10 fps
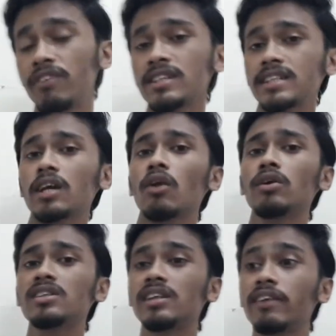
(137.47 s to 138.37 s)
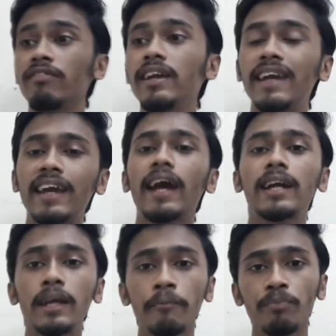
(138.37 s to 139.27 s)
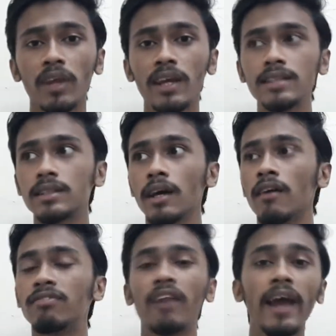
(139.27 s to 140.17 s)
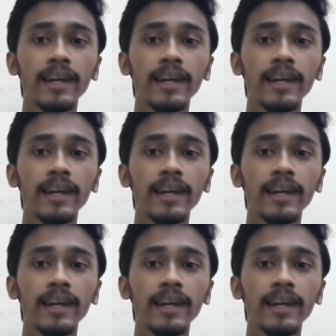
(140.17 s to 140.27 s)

first technology that we get is flying